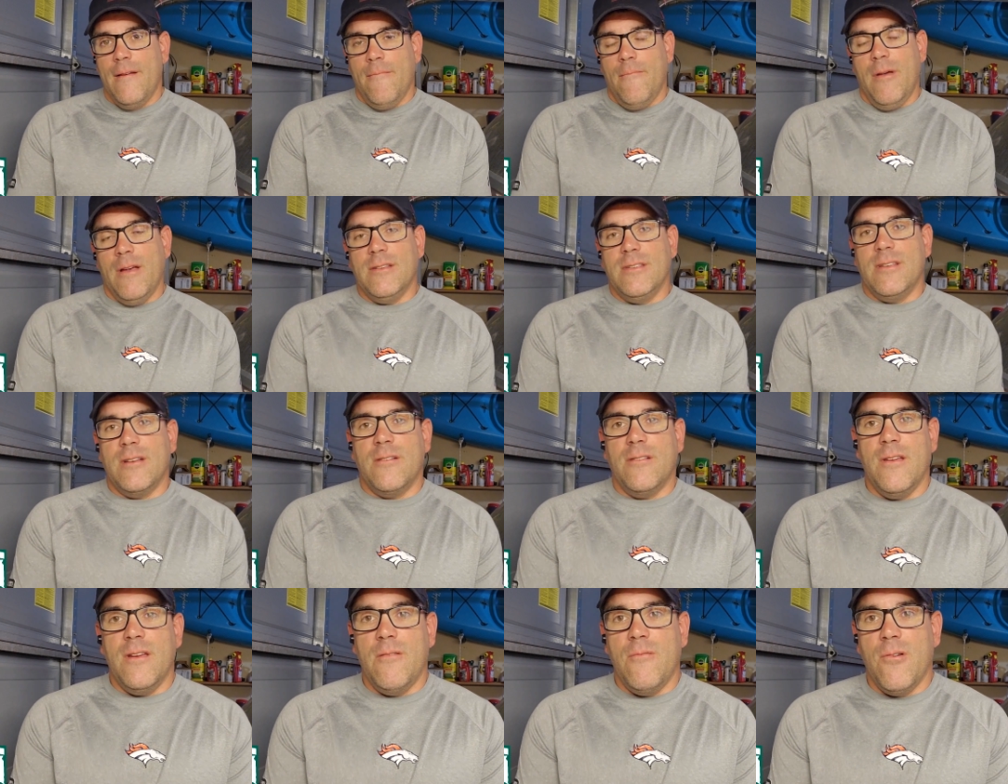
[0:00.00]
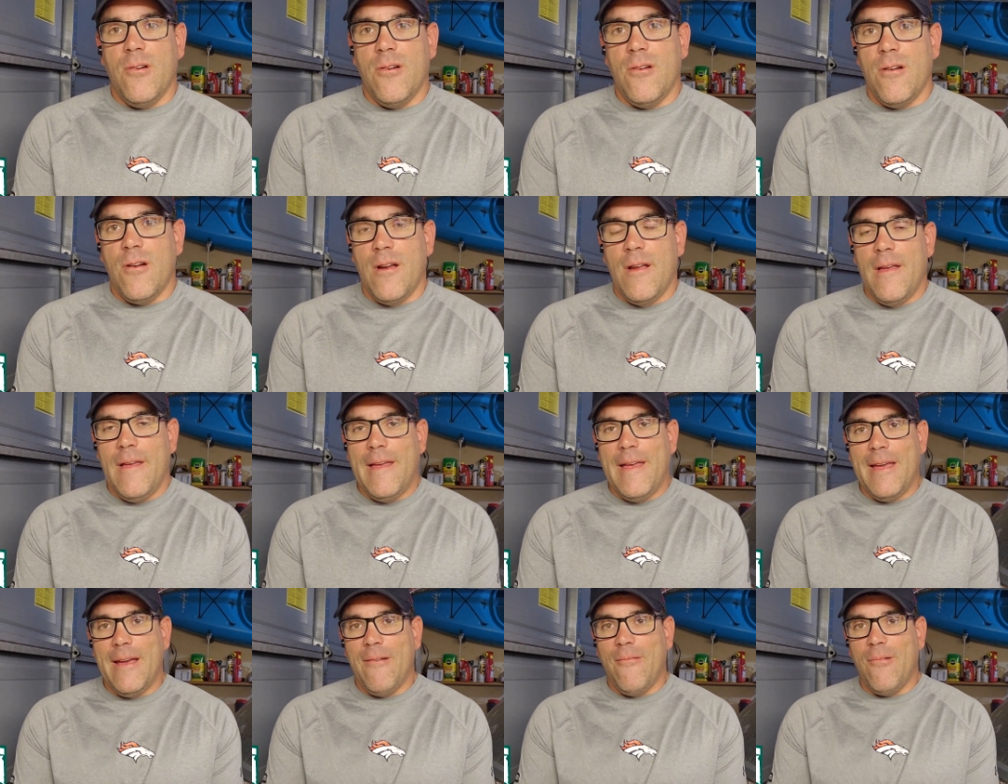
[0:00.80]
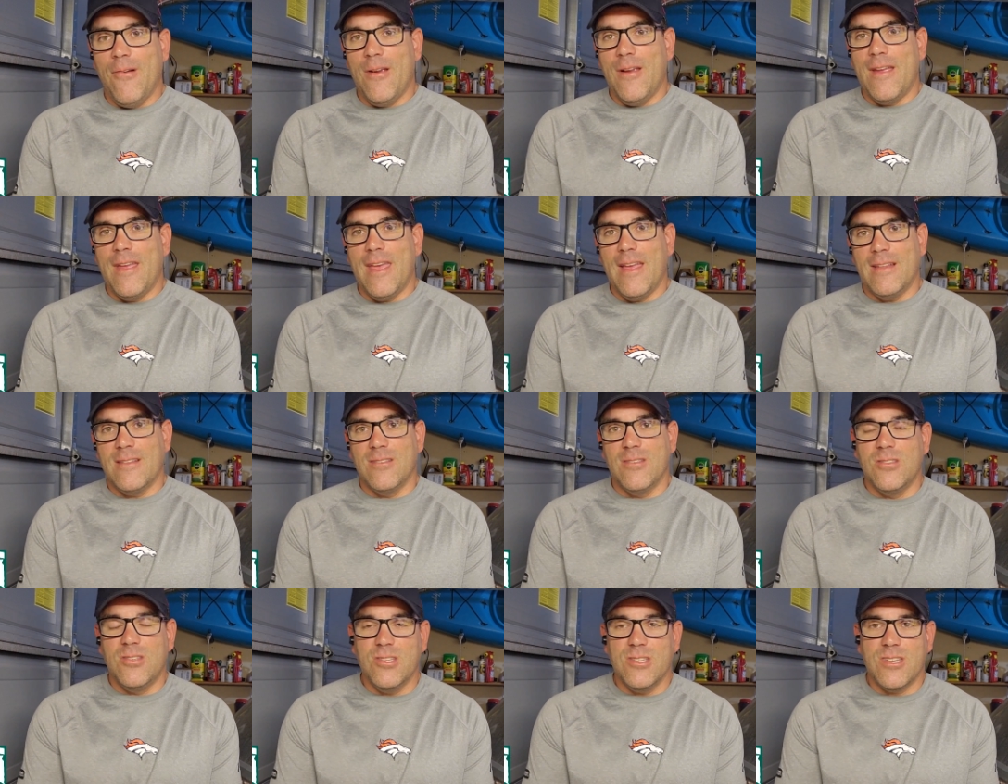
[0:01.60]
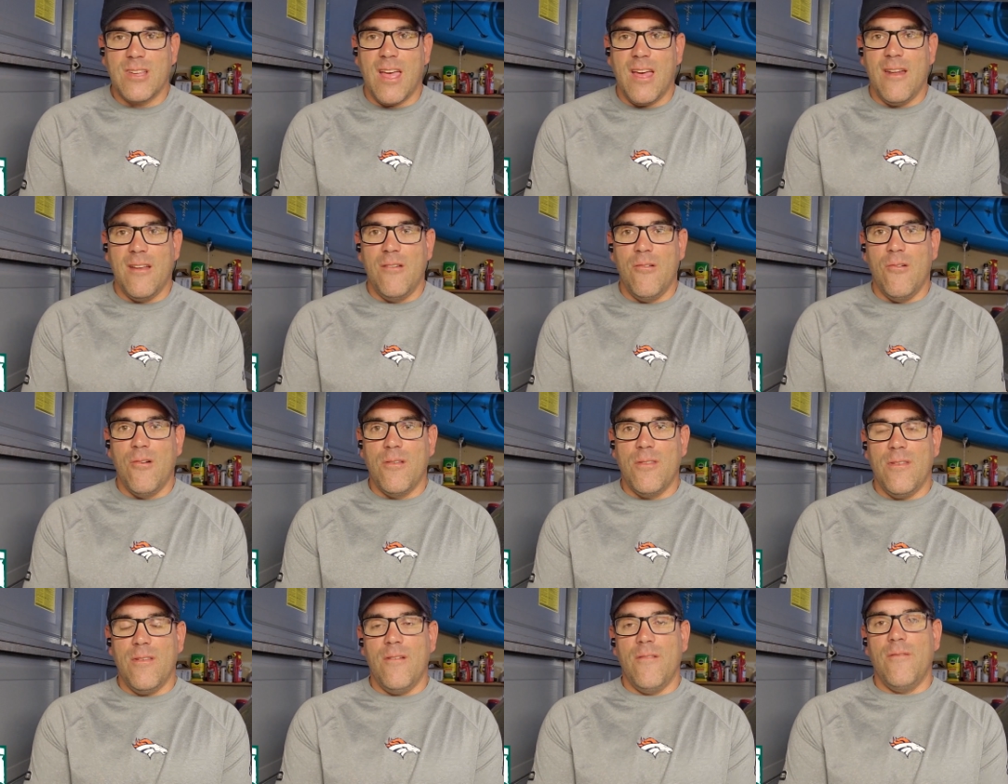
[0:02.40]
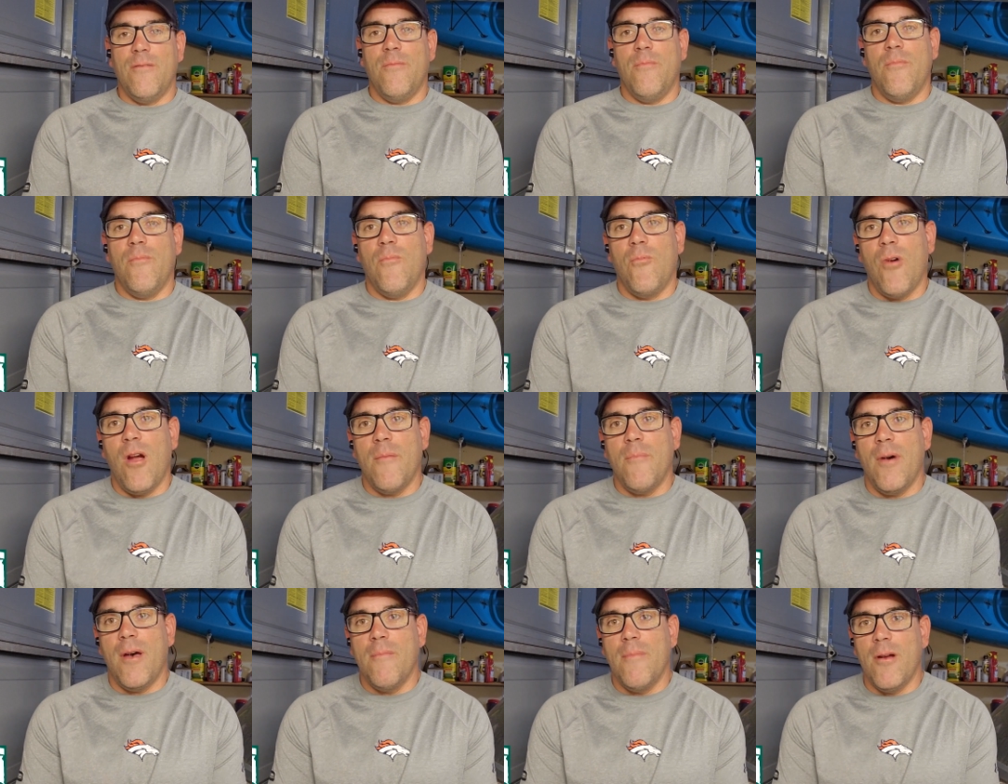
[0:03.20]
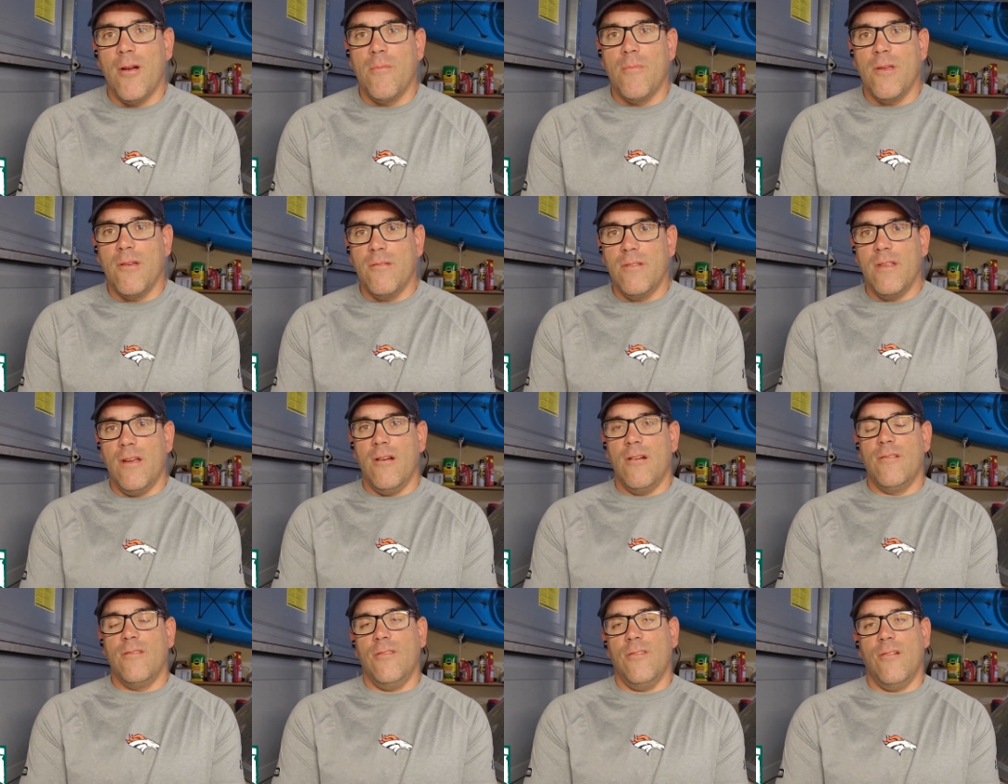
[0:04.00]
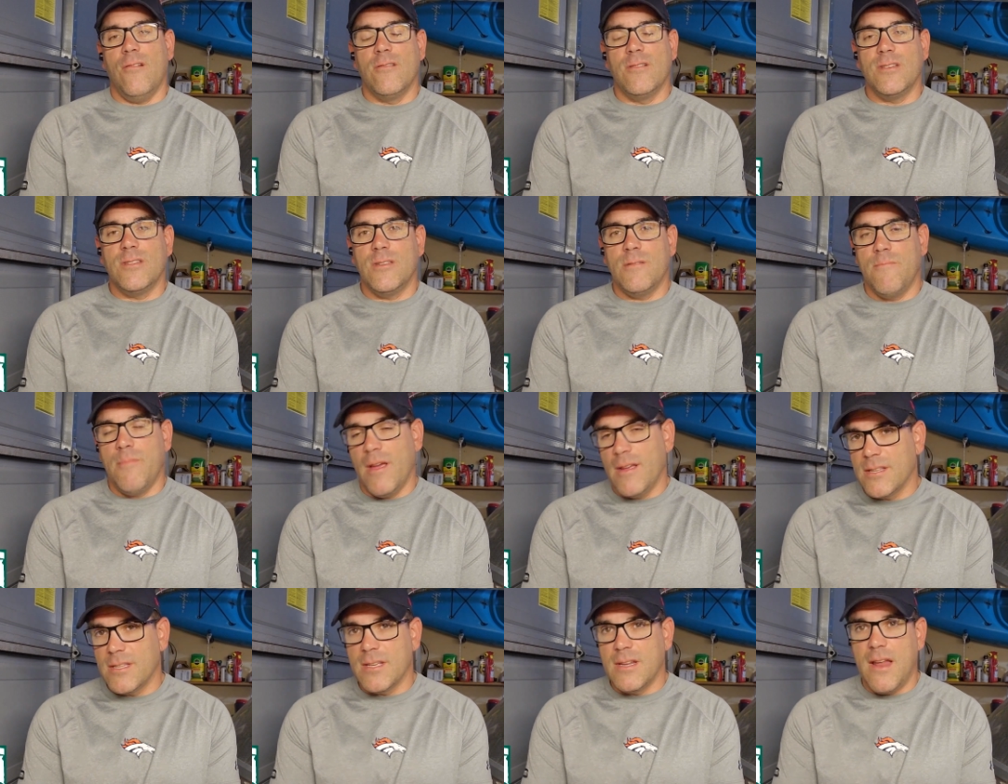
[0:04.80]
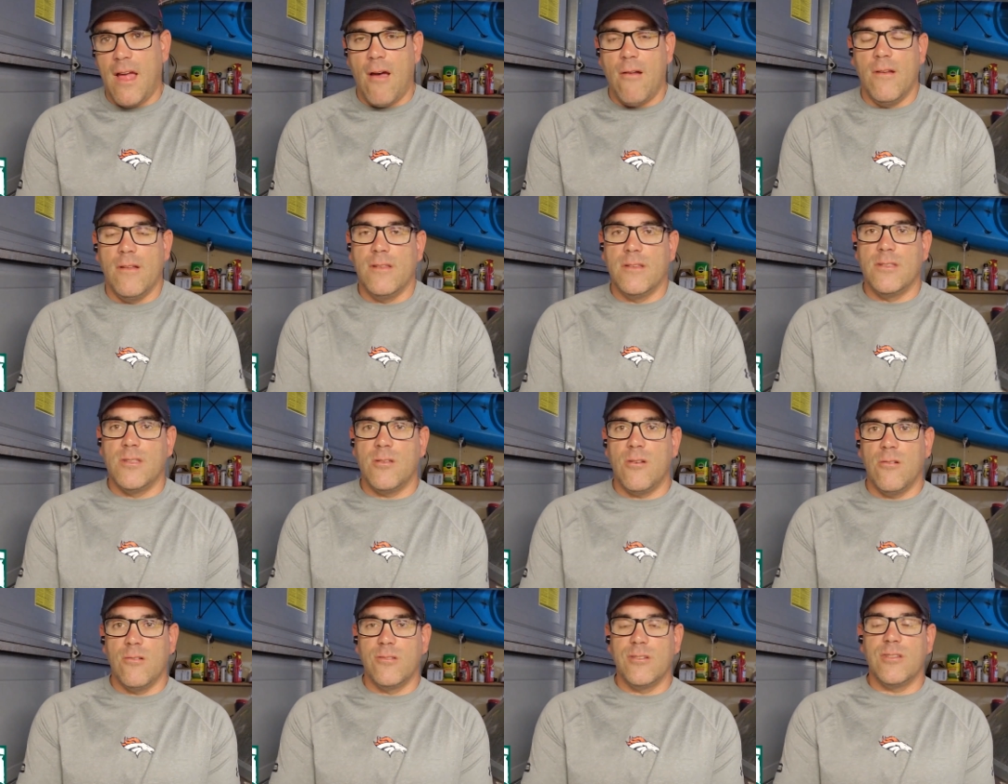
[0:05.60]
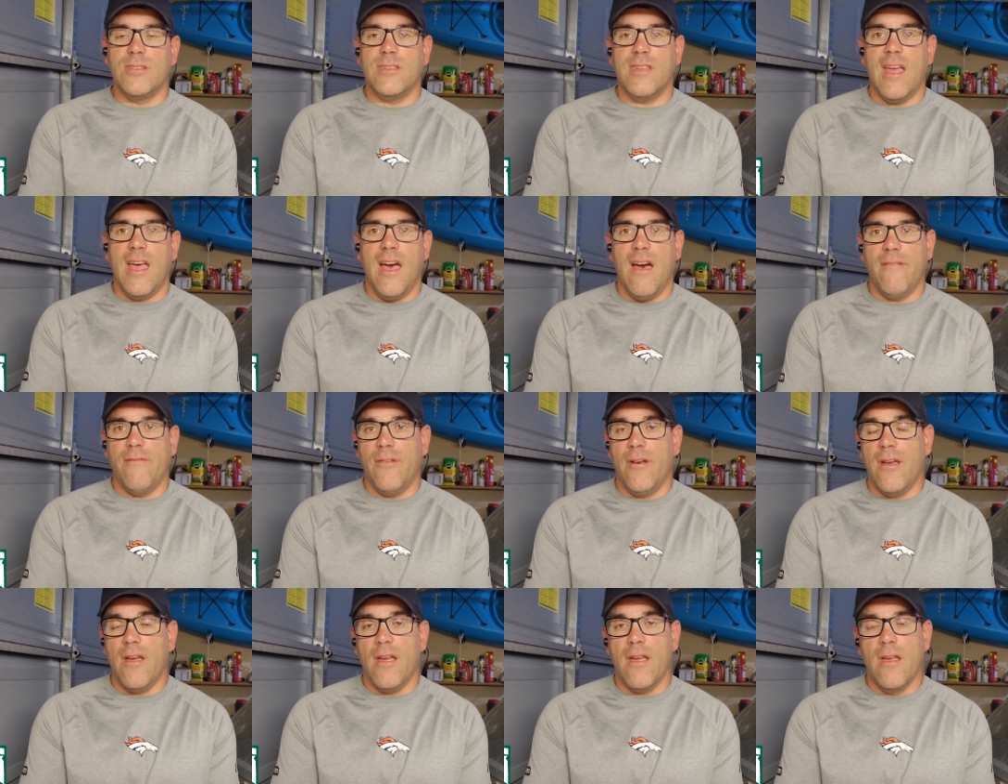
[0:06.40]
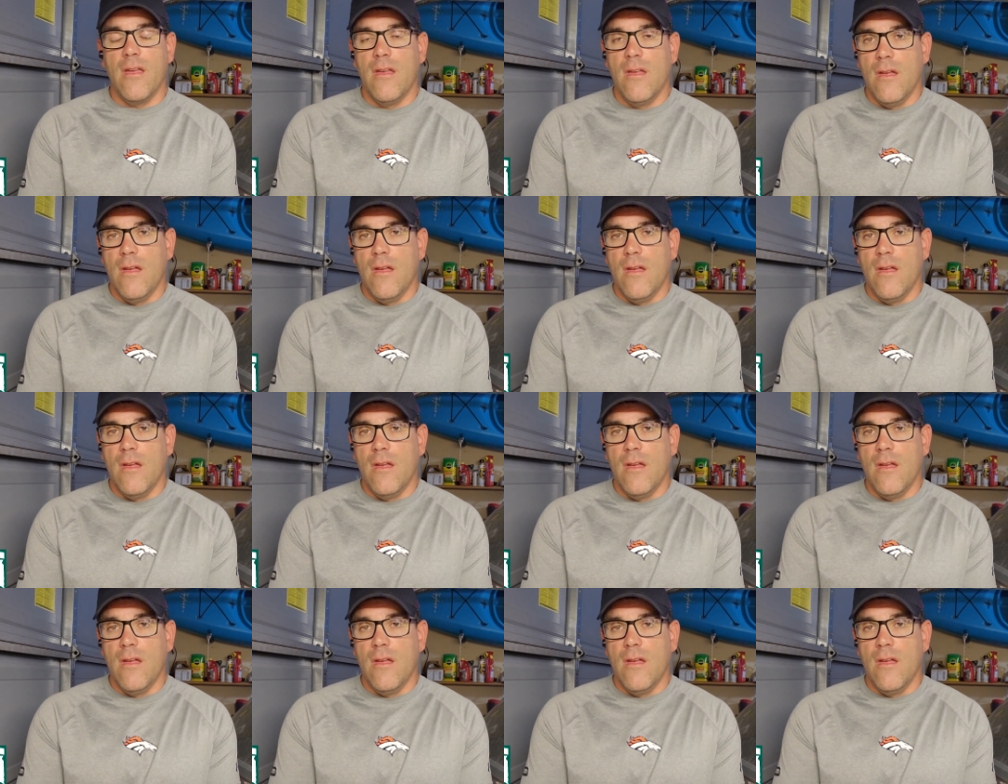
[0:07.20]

basically where where you get just kind of north of right by Bear Butte there in Sturgis, and basically down in the Sturgis, they have a